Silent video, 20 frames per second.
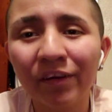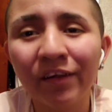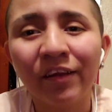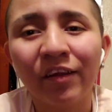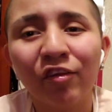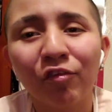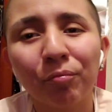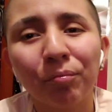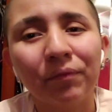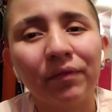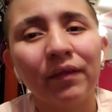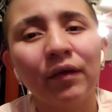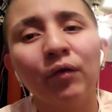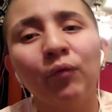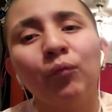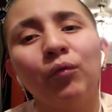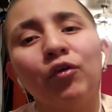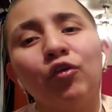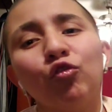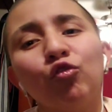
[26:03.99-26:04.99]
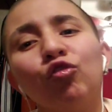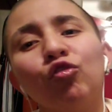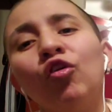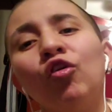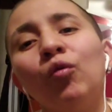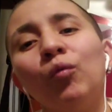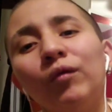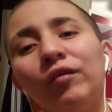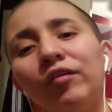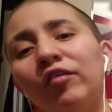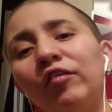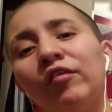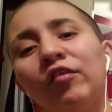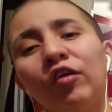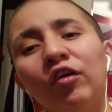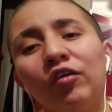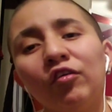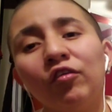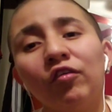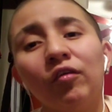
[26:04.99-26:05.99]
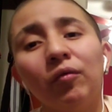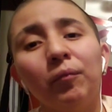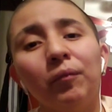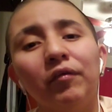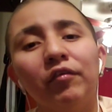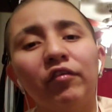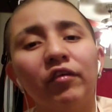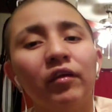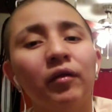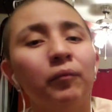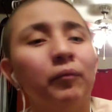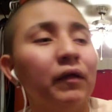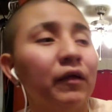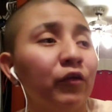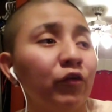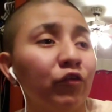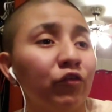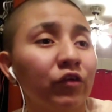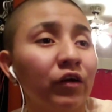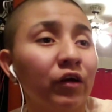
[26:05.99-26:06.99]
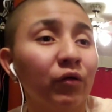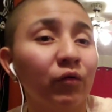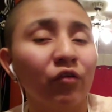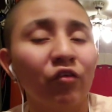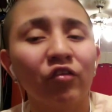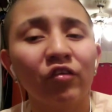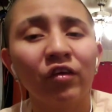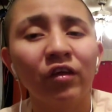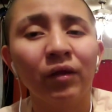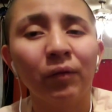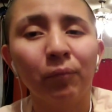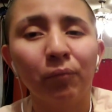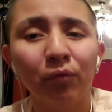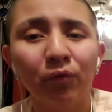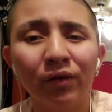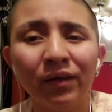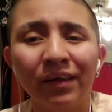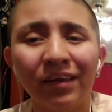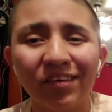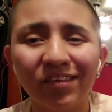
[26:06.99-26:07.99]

bulliness, but then when you go and talk to them and tell them that your child is getting bullied,